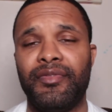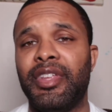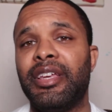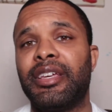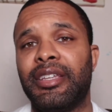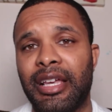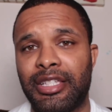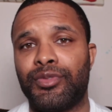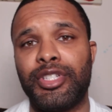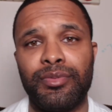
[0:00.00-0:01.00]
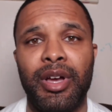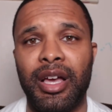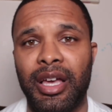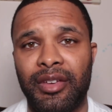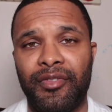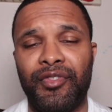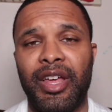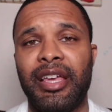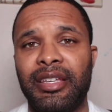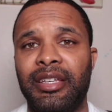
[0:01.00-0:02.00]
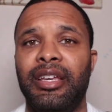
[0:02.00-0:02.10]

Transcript: if they can, like, switch my flight